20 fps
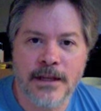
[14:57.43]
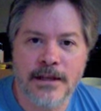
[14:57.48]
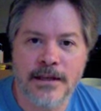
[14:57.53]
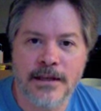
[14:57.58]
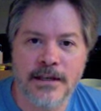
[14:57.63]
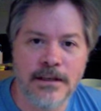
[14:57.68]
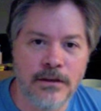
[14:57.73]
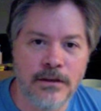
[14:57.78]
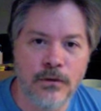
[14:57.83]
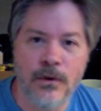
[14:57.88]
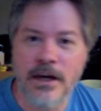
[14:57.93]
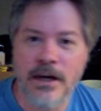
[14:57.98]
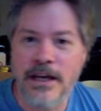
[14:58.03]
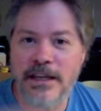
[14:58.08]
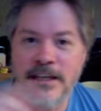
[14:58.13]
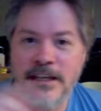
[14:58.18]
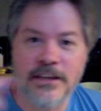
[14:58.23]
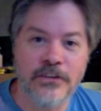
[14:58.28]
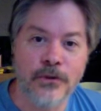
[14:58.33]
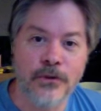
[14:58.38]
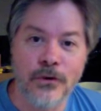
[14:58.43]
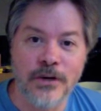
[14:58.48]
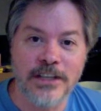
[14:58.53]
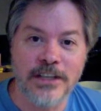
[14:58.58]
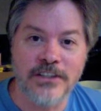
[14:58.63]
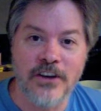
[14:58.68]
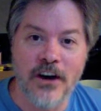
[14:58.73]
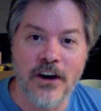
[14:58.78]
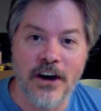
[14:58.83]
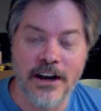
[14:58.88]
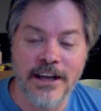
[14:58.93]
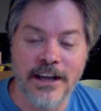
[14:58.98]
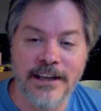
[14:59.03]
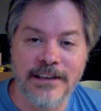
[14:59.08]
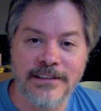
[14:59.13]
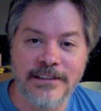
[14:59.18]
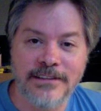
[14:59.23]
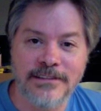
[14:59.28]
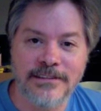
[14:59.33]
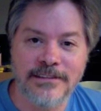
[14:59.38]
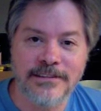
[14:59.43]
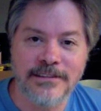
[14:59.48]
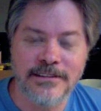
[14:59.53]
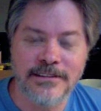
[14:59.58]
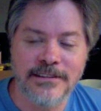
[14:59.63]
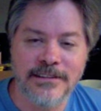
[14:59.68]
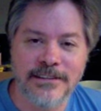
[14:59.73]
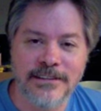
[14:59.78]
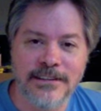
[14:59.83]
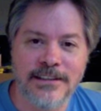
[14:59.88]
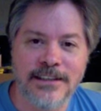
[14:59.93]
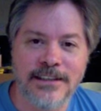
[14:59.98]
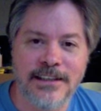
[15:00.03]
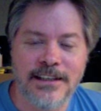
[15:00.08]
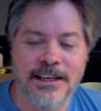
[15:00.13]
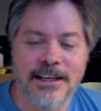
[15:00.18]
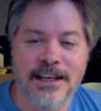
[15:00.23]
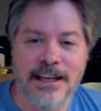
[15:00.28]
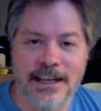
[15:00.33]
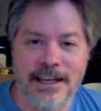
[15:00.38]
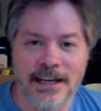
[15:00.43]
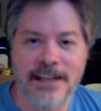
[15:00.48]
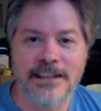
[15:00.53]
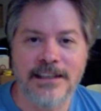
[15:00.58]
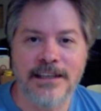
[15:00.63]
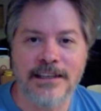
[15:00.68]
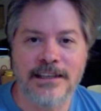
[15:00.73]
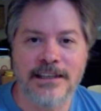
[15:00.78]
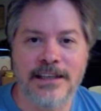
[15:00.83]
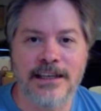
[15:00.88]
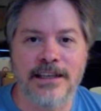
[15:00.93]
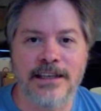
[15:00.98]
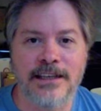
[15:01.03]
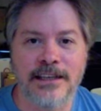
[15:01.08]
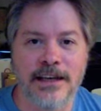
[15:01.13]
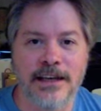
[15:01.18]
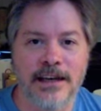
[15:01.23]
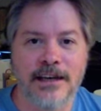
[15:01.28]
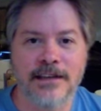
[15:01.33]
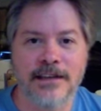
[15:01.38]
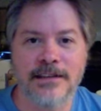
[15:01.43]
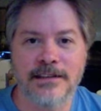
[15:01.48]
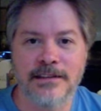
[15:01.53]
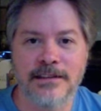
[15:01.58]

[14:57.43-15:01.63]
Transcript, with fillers: Either way, the authorities got it, and I think they uh,